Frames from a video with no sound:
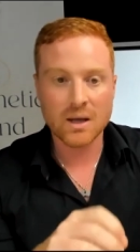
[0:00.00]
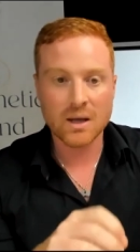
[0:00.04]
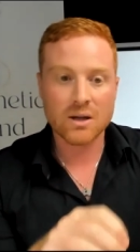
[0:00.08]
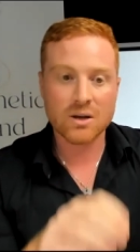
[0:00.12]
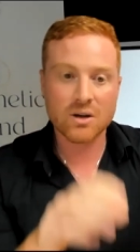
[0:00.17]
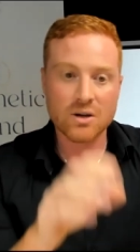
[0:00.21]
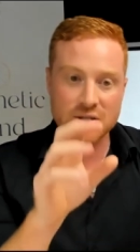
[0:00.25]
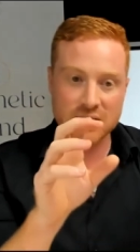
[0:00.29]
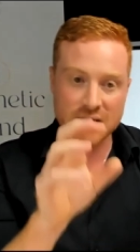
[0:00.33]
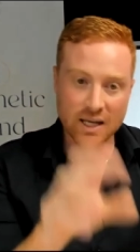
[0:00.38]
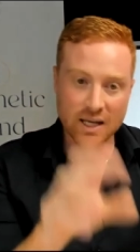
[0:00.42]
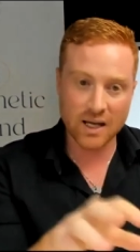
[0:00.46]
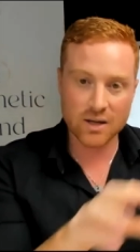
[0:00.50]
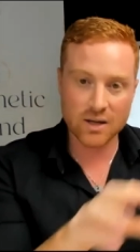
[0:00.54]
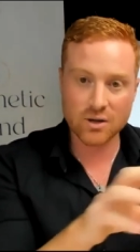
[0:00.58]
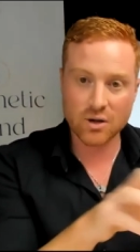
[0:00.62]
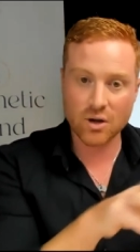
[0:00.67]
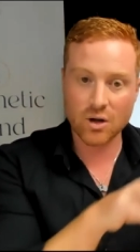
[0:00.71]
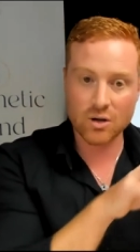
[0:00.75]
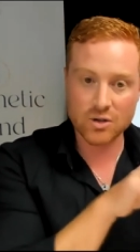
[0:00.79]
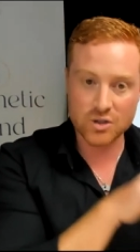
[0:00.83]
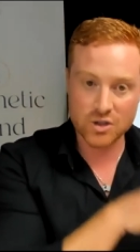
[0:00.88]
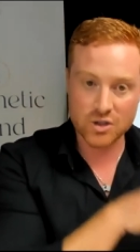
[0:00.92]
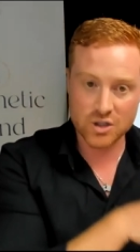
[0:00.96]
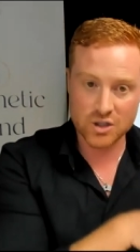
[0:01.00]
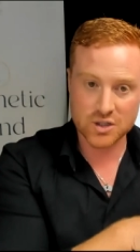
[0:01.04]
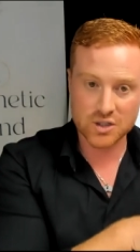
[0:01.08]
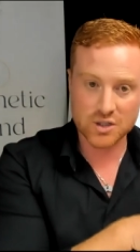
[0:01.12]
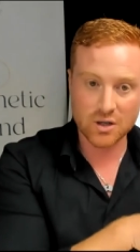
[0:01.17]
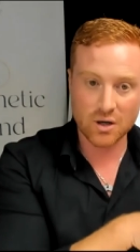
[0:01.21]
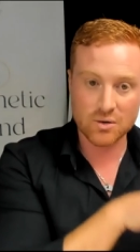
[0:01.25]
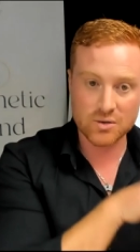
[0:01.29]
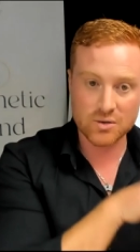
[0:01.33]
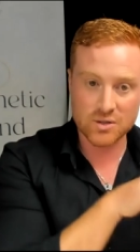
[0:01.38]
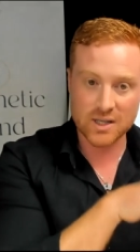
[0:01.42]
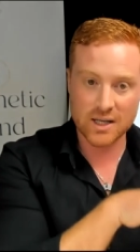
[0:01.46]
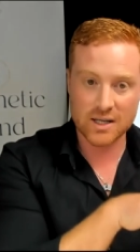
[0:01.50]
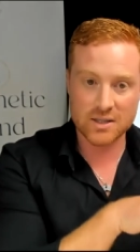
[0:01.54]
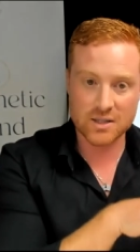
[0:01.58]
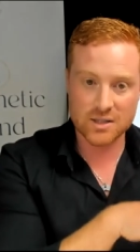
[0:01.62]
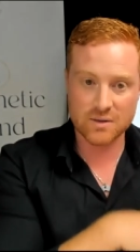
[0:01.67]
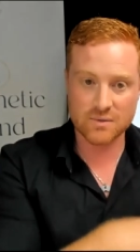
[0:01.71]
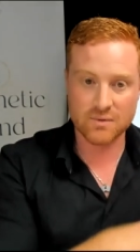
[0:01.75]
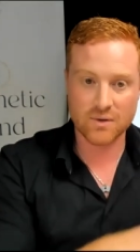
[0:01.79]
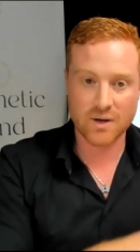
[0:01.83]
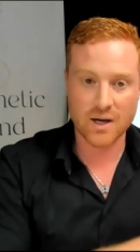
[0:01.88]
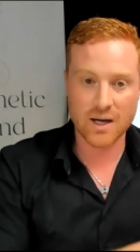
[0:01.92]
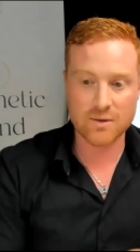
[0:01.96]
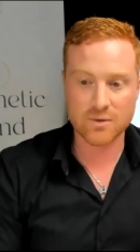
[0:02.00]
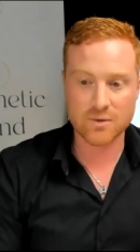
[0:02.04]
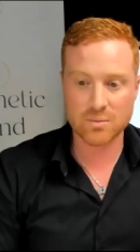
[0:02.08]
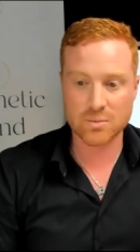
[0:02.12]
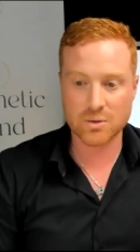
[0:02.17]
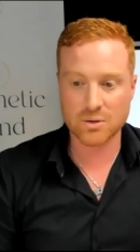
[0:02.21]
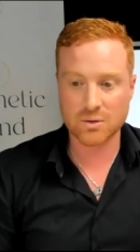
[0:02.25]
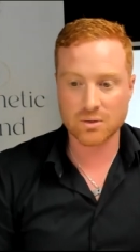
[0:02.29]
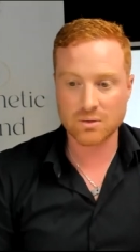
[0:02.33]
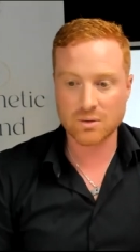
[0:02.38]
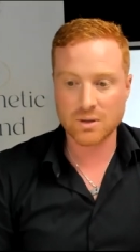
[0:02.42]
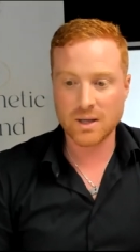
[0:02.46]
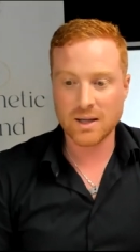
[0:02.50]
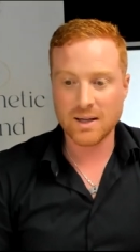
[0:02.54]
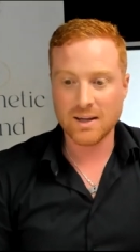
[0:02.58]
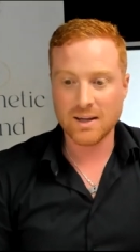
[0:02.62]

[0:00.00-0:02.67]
Because the unconscious knows that's survivable.